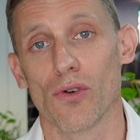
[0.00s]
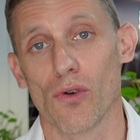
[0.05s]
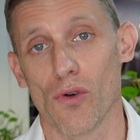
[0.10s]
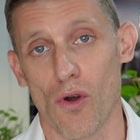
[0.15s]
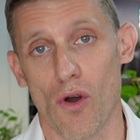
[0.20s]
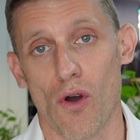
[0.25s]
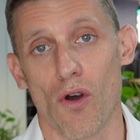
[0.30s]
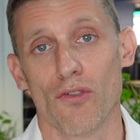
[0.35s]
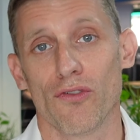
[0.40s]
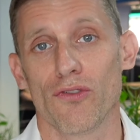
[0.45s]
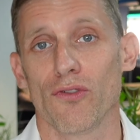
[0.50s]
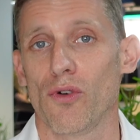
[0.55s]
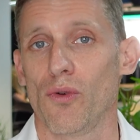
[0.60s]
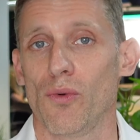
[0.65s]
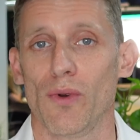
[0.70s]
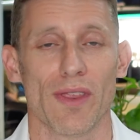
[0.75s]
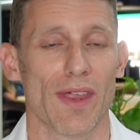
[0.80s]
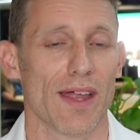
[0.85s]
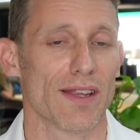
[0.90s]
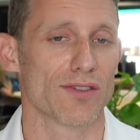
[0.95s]
or off or
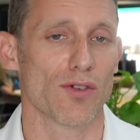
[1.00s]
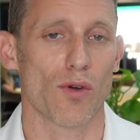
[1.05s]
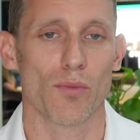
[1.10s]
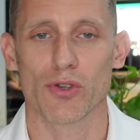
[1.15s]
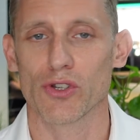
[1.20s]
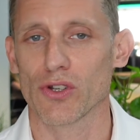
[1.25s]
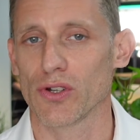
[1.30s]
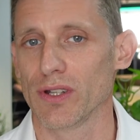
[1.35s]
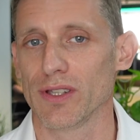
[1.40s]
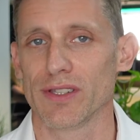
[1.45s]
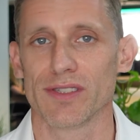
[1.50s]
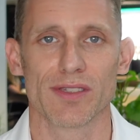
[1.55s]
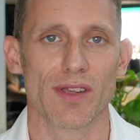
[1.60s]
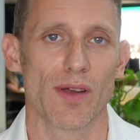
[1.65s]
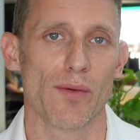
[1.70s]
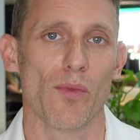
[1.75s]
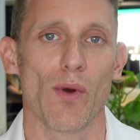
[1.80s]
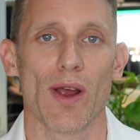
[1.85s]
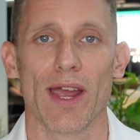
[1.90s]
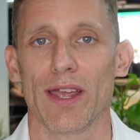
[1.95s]
whether that's optional in
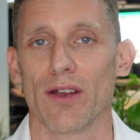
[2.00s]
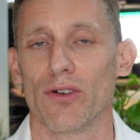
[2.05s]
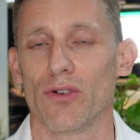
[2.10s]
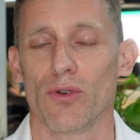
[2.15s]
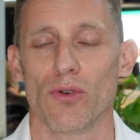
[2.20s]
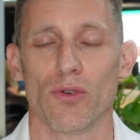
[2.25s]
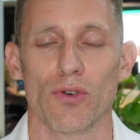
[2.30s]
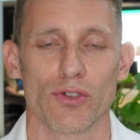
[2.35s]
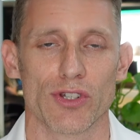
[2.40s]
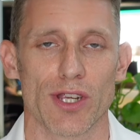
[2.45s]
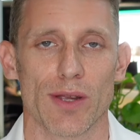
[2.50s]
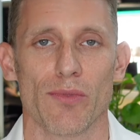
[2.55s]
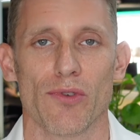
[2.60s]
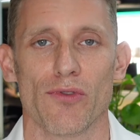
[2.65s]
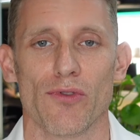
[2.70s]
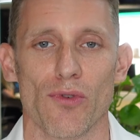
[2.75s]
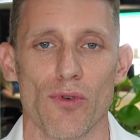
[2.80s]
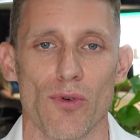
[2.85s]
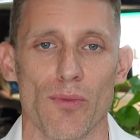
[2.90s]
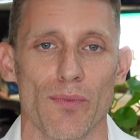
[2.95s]
some way or shape or
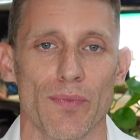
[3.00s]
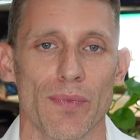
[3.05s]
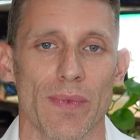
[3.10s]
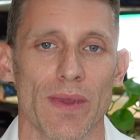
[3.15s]
form.